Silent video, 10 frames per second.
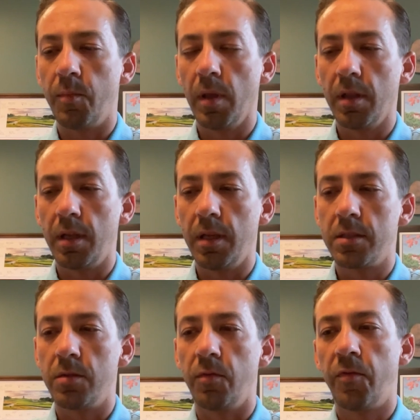ability
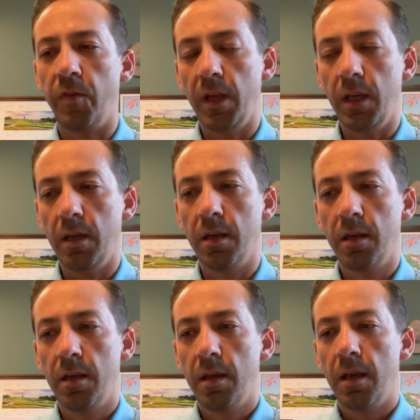to feed
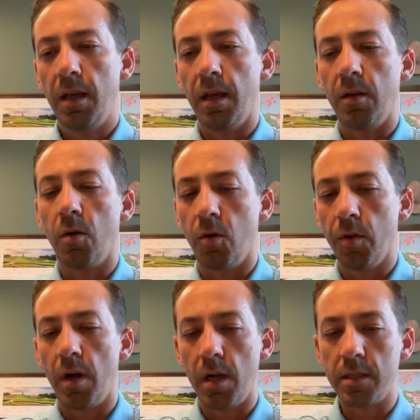and
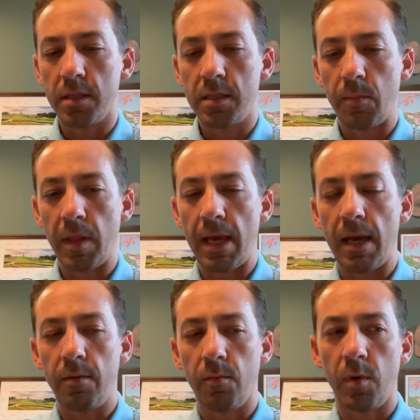hold on to some of that